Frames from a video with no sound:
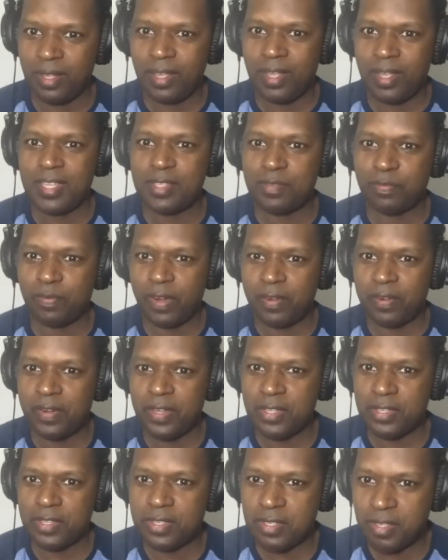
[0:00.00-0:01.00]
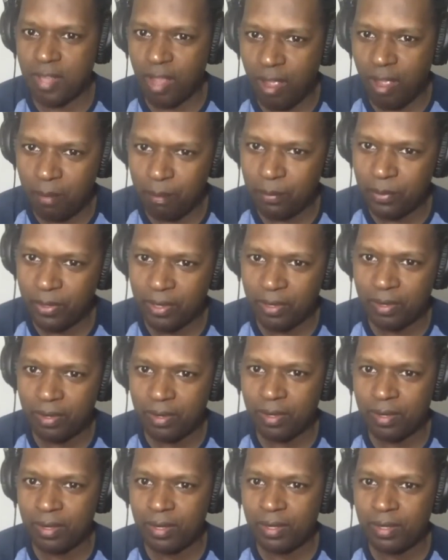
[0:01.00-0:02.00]
he's very
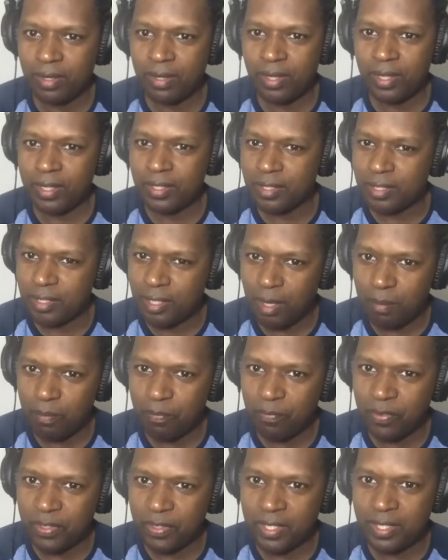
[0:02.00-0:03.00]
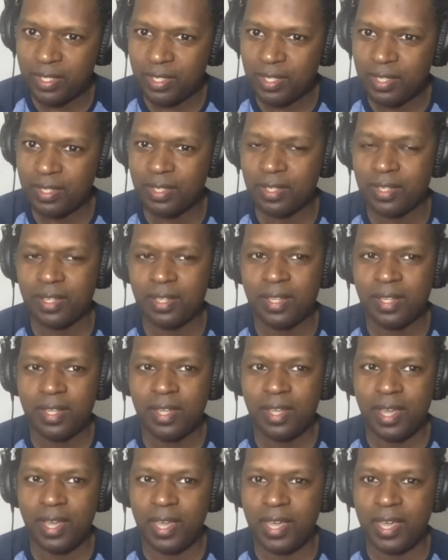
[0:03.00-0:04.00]
somber and comforting,
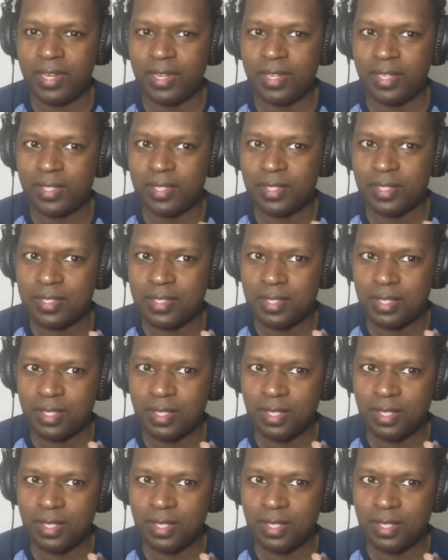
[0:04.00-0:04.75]
and he's